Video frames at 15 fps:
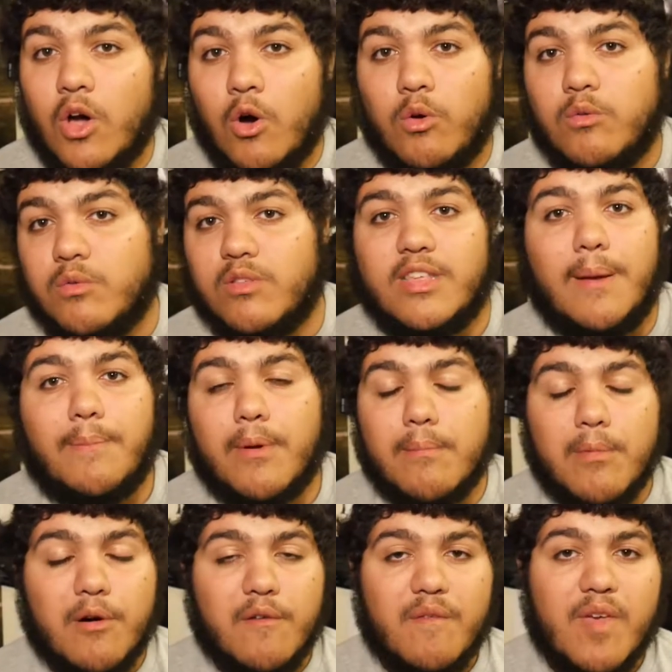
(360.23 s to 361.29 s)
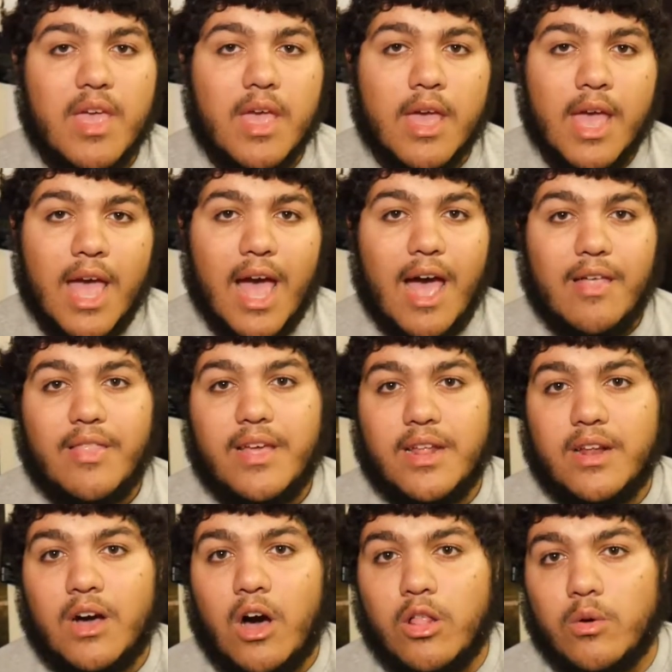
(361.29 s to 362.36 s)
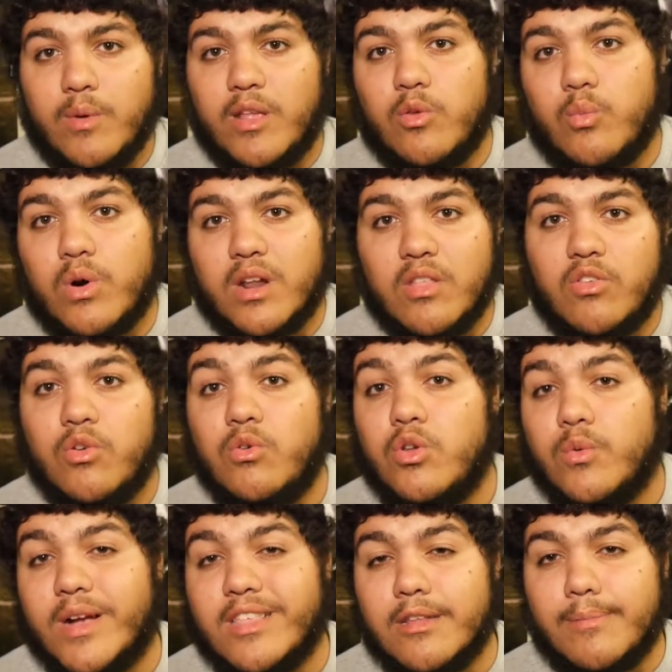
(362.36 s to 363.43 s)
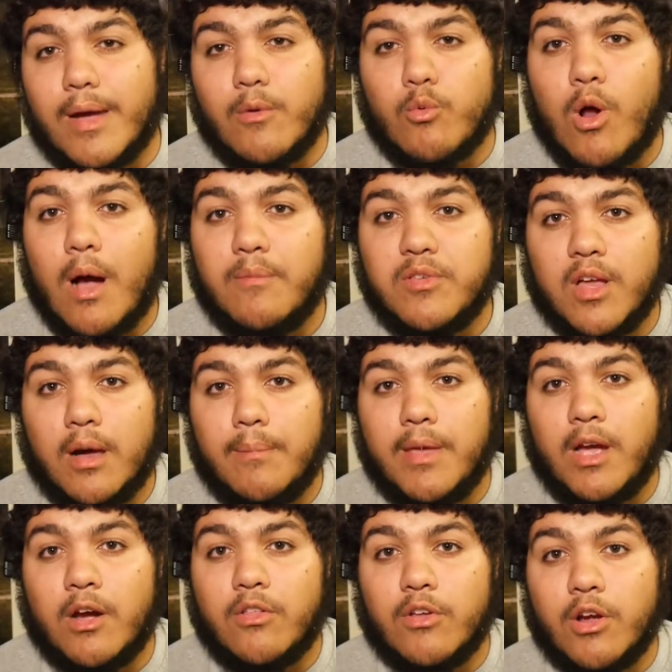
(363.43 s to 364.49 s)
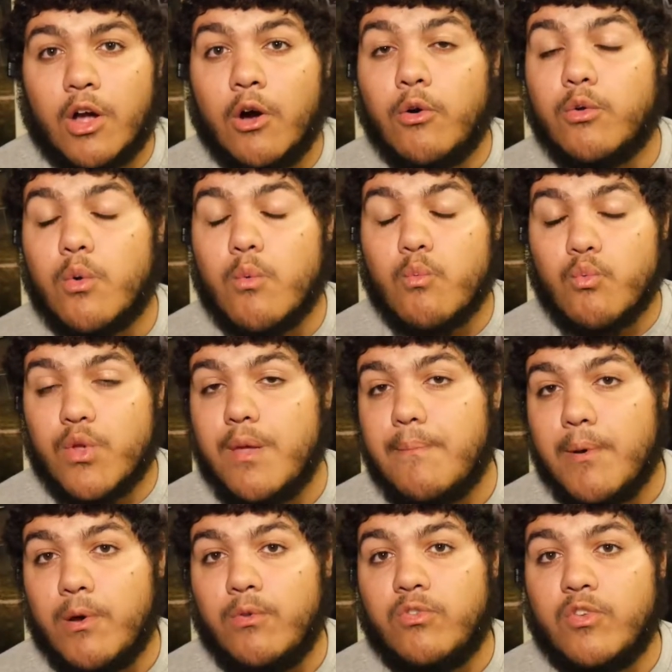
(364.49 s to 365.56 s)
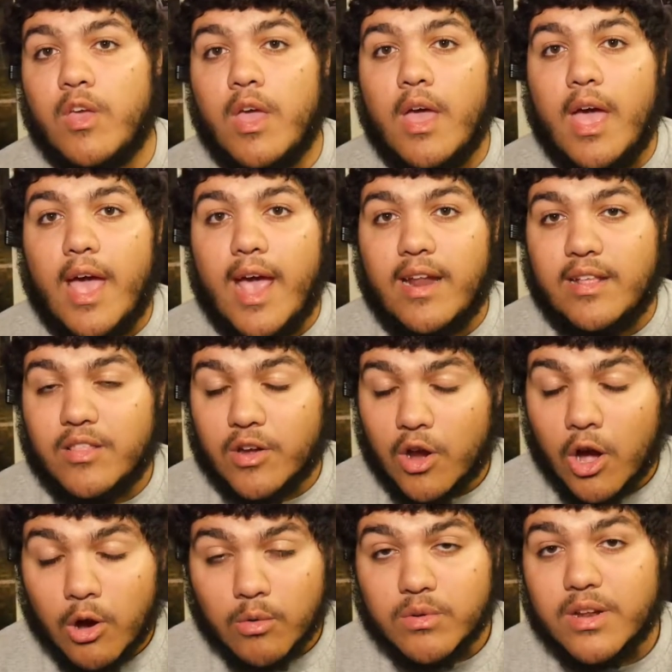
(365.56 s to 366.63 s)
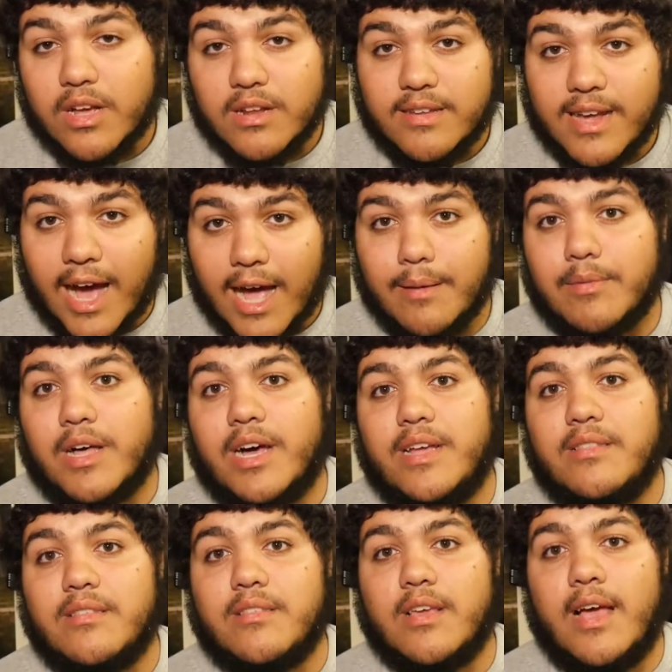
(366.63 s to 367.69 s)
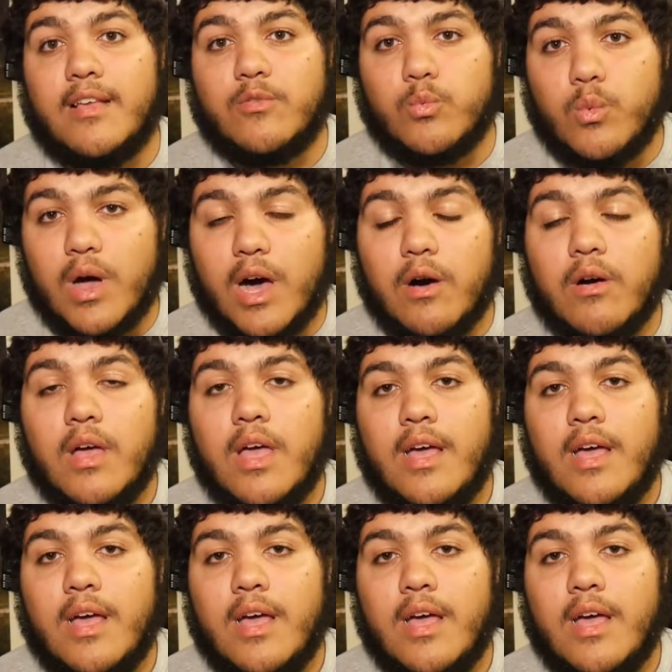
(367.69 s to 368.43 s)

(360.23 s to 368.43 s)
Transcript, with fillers: own separate movie, and then Halloween's 1 and 2 directed by Rob Zombie are their own reboots and in their own timelines as well.